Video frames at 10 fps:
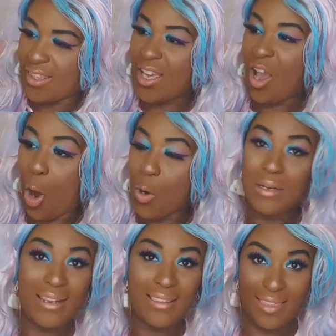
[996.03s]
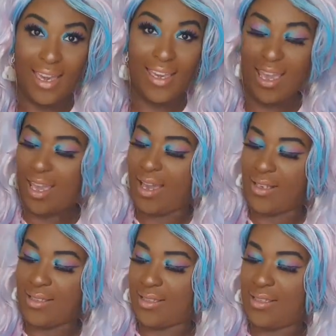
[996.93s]
The only thing
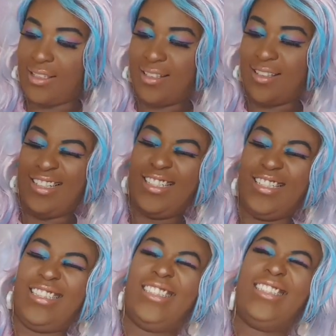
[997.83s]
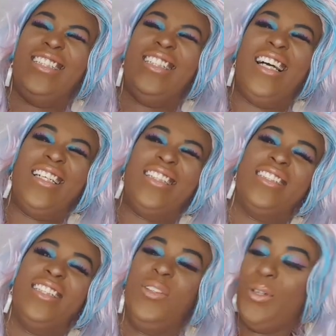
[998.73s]
is,
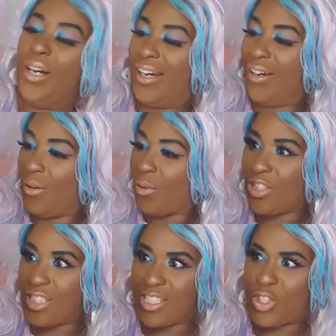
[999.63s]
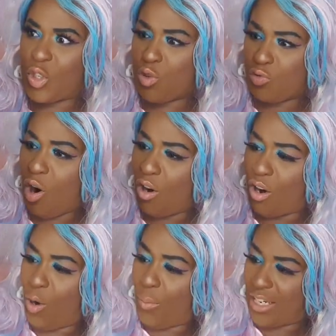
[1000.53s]
oh god, it's
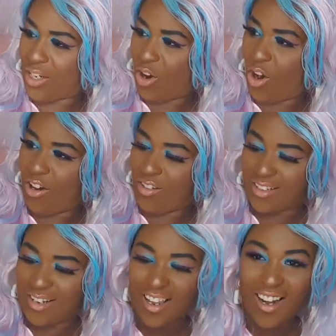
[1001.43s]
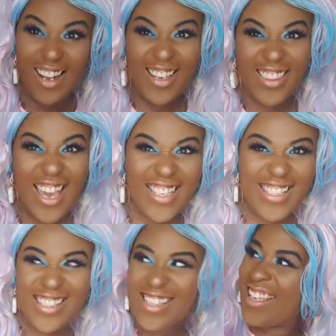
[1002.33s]
strong. Oh my god, look at
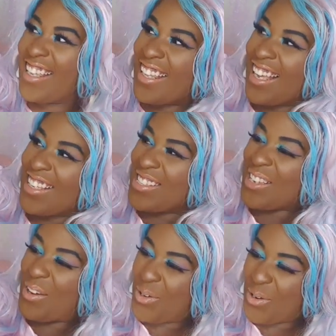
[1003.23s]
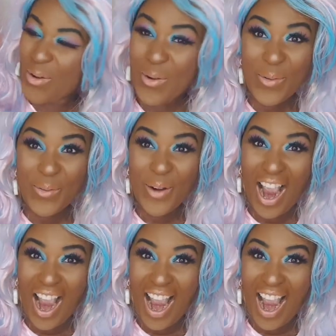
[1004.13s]
this, that's so cool.